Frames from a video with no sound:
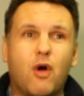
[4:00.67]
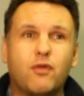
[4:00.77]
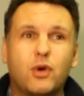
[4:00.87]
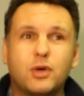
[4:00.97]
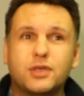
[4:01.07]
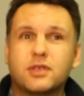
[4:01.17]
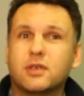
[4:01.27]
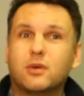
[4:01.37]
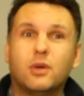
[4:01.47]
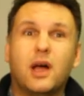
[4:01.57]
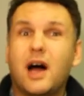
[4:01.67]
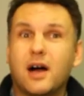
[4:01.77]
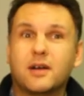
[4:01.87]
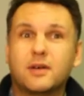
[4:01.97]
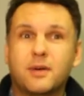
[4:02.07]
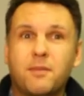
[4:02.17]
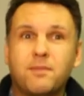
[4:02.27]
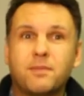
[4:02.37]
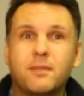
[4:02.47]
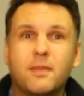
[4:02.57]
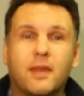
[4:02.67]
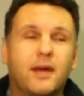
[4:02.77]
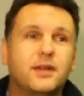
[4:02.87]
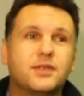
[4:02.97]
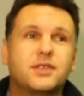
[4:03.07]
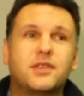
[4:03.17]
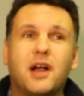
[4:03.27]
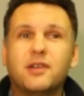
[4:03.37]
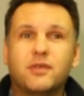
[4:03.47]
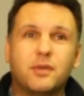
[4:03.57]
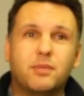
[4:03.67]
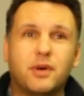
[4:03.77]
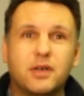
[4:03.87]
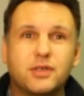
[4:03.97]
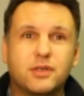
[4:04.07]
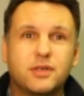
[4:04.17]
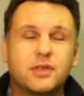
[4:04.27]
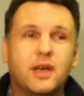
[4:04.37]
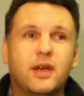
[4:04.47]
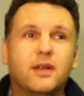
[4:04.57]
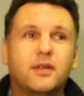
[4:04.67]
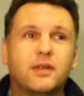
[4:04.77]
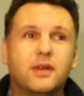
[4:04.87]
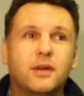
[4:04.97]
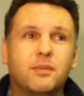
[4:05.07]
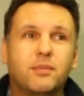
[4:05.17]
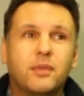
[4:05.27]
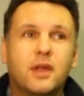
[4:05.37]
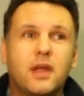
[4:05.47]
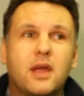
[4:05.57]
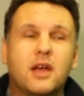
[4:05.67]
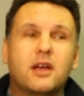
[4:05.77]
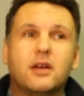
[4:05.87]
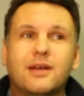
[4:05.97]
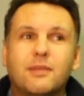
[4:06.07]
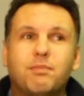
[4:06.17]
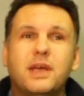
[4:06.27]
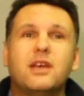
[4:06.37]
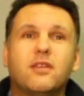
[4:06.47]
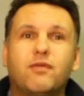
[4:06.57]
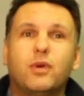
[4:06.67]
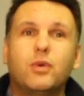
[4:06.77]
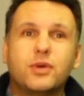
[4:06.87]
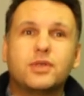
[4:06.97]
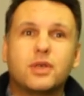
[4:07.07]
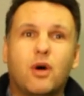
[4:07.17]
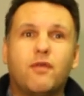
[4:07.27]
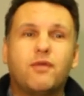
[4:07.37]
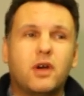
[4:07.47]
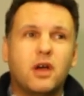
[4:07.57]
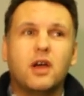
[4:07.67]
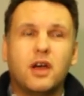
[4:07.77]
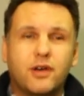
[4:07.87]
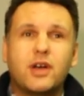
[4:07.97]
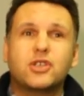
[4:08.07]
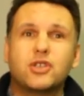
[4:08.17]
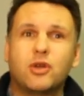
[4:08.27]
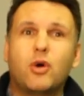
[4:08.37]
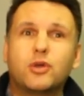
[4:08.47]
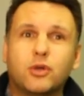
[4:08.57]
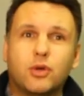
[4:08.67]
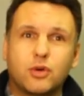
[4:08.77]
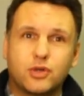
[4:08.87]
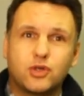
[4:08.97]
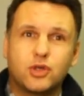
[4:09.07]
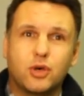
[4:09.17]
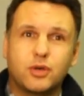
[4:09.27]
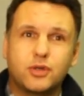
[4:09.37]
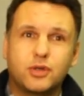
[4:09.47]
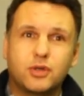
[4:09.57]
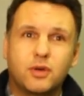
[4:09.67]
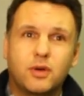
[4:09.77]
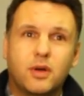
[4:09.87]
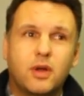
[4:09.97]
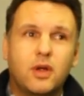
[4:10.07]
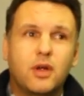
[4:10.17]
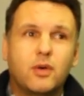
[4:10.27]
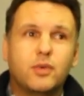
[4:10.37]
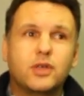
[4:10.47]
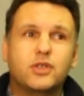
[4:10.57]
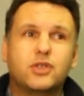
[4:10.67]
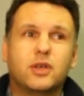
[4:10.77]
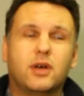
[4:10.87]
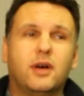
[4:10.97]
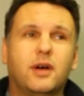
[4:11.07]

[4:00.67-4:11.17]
of course, Gulag and Stalin repressions, and the big influence of Russian Orthodox Church, which